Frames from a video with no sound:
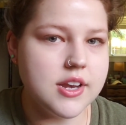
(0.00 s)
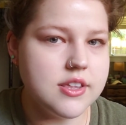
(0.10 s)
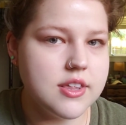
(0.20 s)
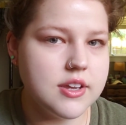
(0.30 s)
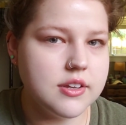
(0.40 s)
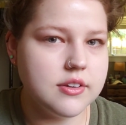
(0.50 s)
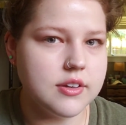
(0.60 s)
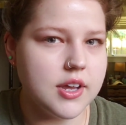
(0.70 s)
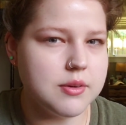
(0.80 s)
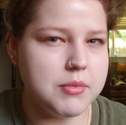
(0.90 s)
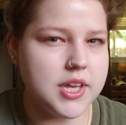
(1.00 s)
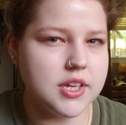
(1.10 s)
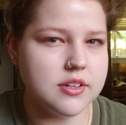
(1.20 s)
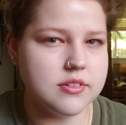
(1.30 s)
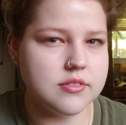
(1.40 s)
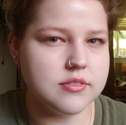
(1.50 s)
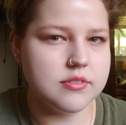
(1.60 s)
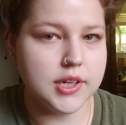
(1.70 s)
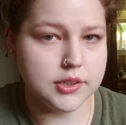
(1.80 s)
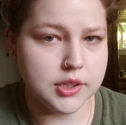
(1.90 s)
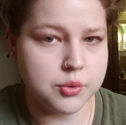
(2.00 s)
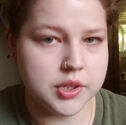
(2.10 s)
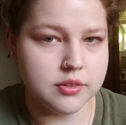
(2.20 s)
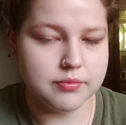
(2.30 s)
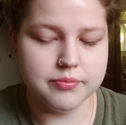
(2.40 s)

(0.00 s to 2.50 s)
anything and make it a liquid.